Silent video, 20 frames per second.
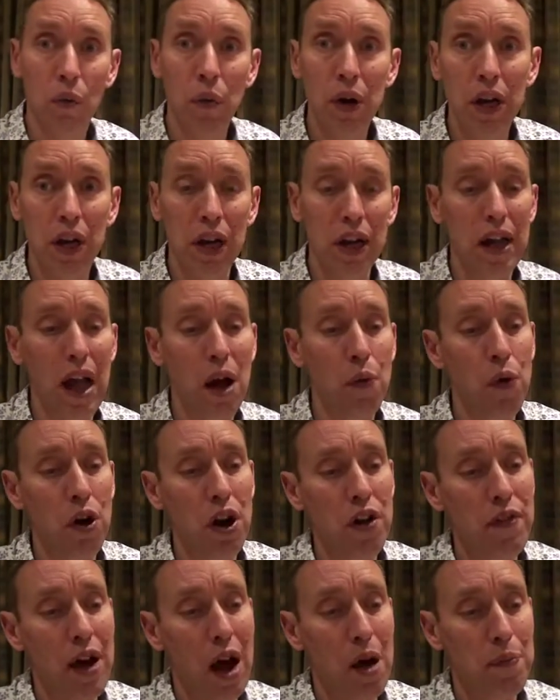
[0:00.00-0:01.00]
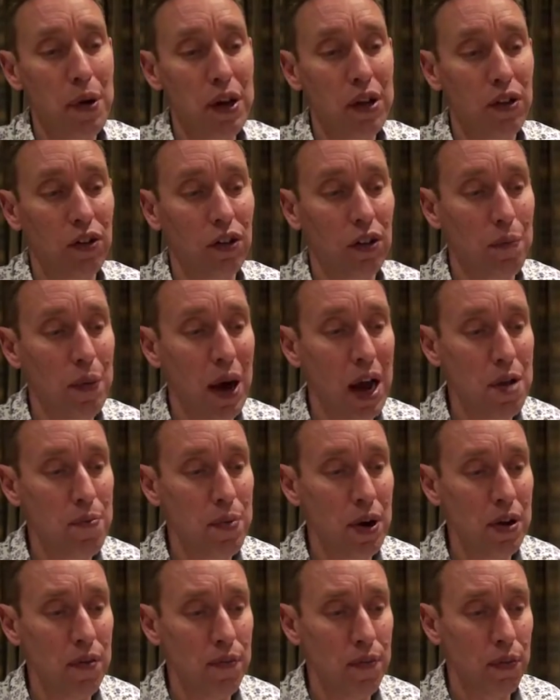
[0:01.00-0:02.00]
we're going to get one of our pieces of
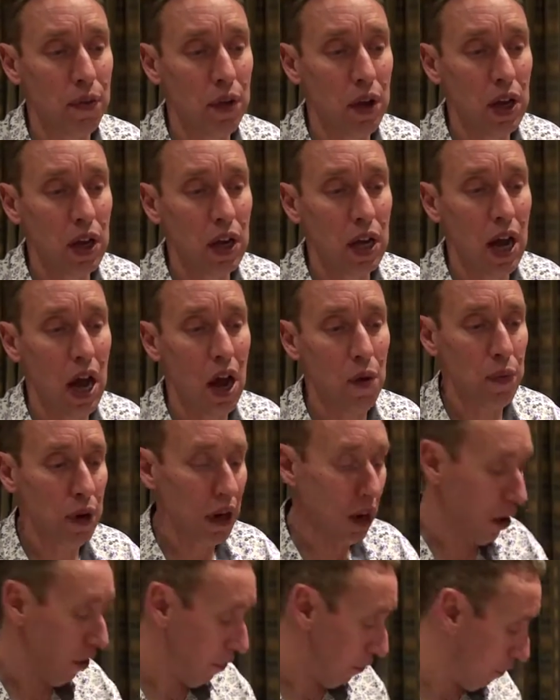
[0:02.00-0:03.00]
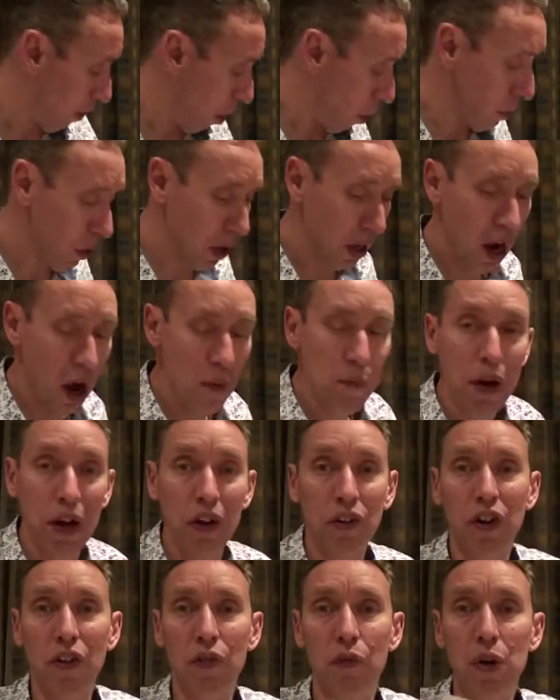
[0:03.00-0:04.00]
paper and we're going to fold it up
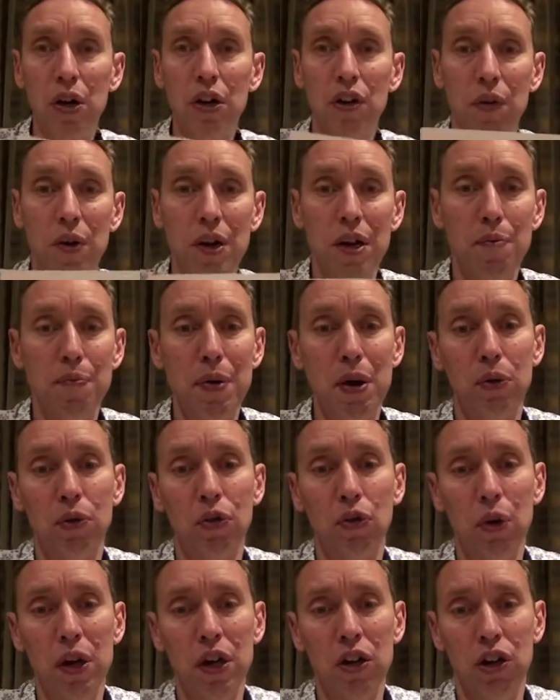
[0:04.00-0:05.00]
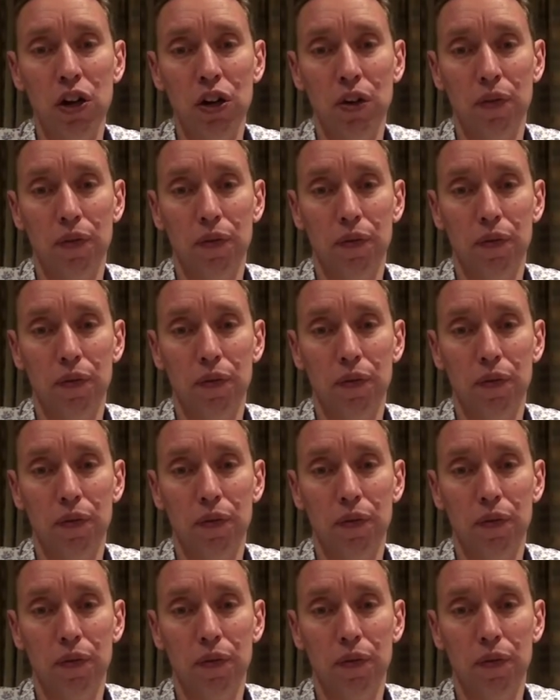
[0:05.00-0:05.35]
as if we're doing the bill switch.